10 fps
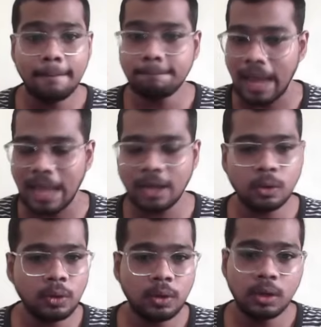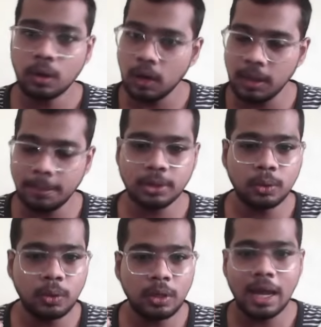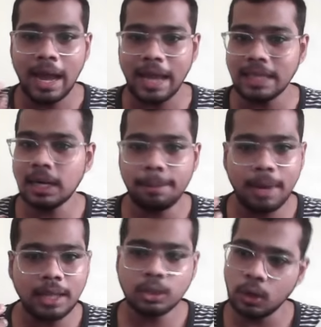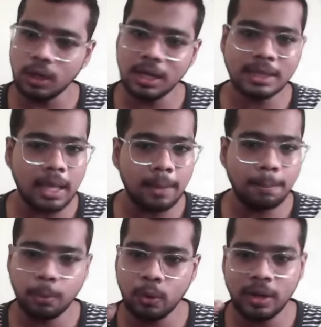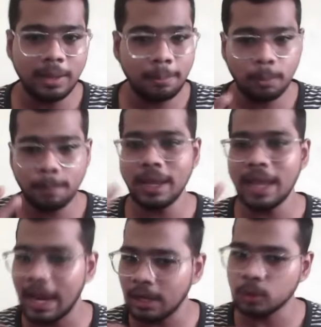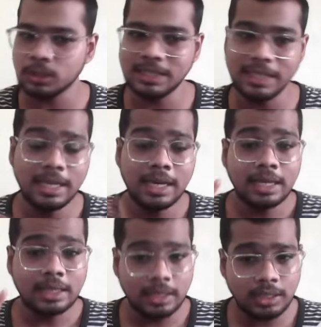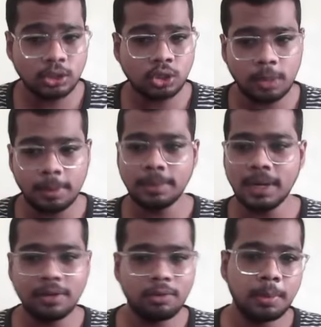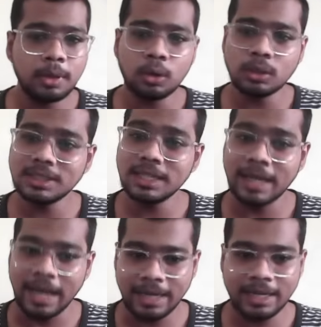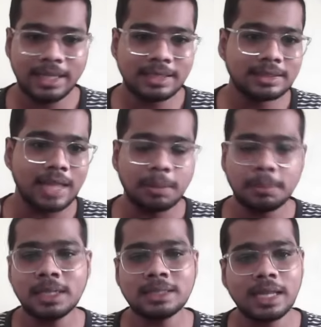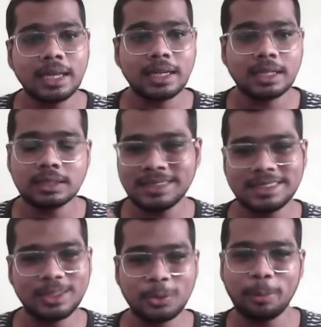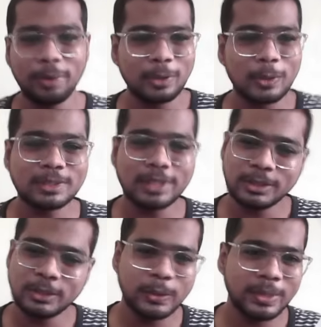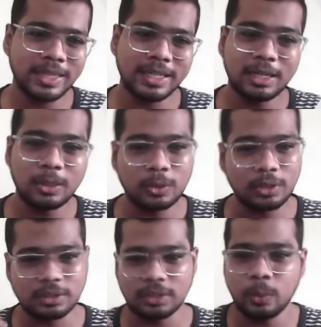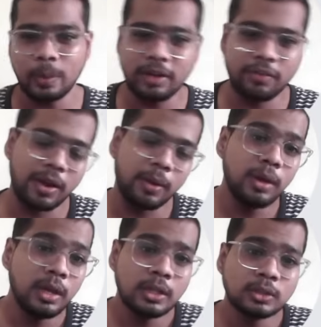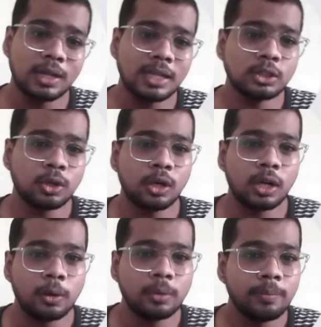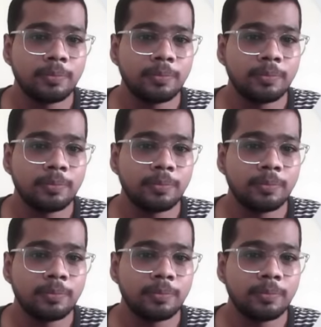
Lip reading: Bangalore, Coimbatore, Hyderabad, Kolkata, Pune, Mumbai, and Kochi. This job update will be closed in 9 days. That means like it will be closed on June 30, 2025. So let's scroll down.